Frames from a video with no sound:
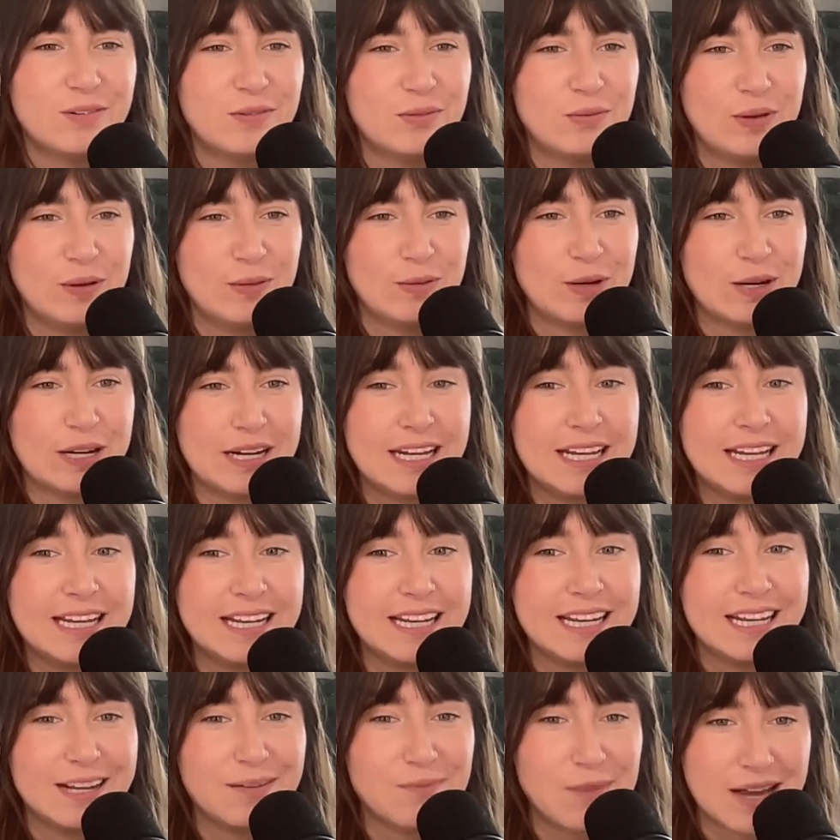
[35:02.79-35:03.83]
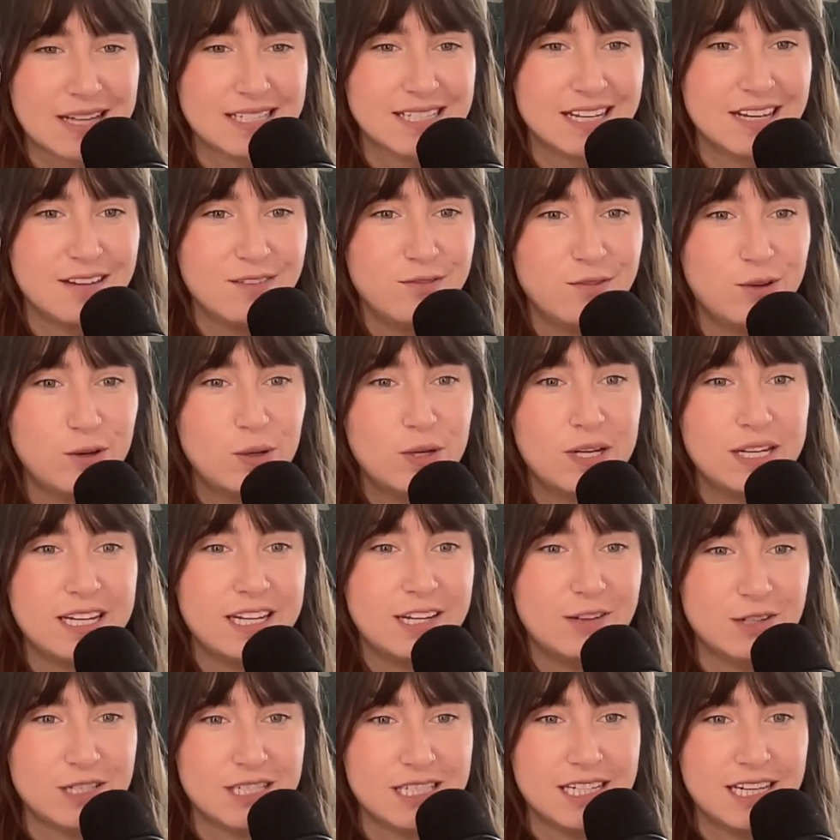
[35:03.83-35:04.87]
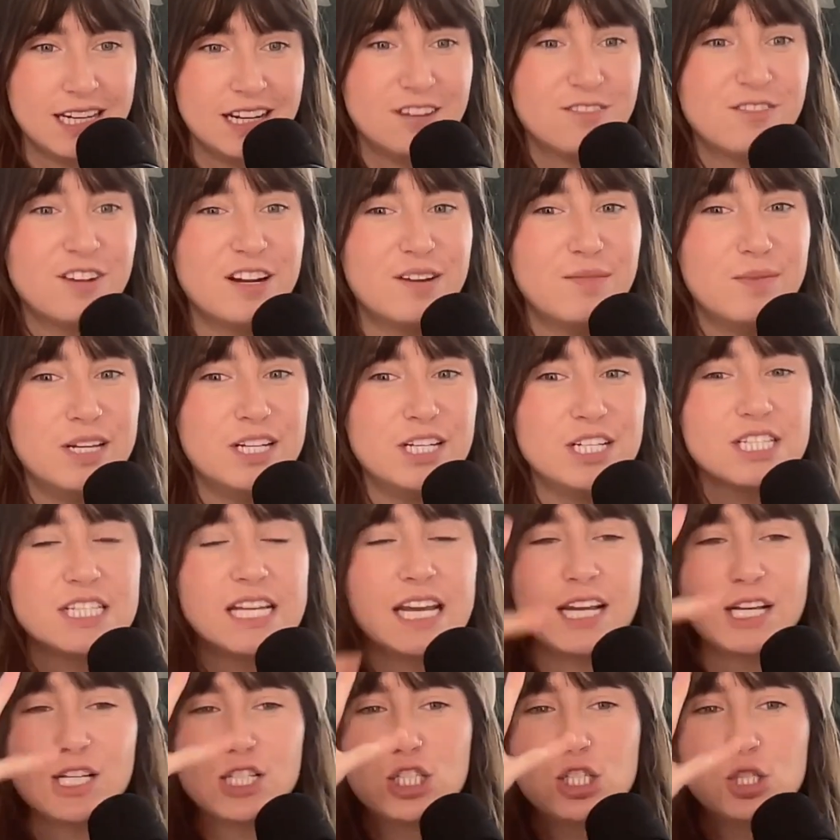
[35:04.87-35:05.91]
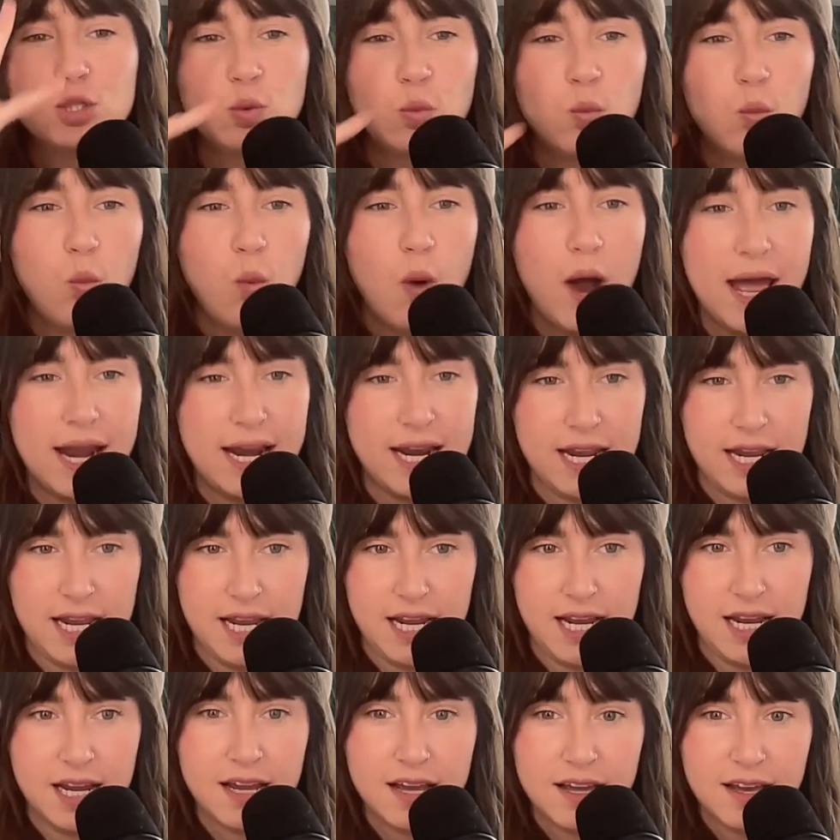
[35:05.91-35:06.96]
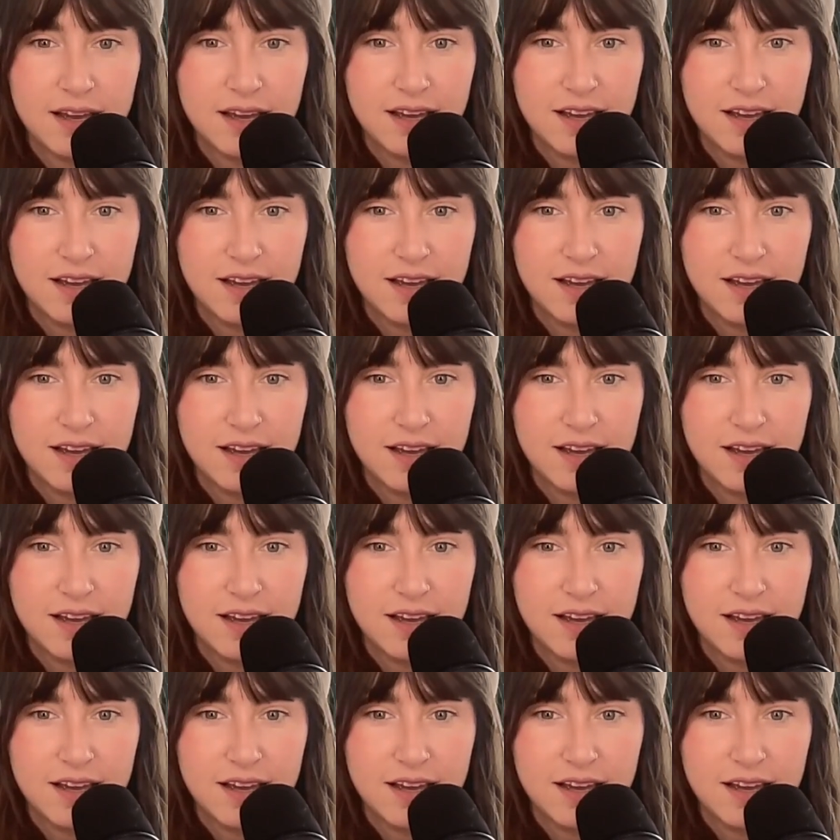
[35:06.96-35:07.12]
we were eating Mexican food, and he was sitting in front of me just like sweating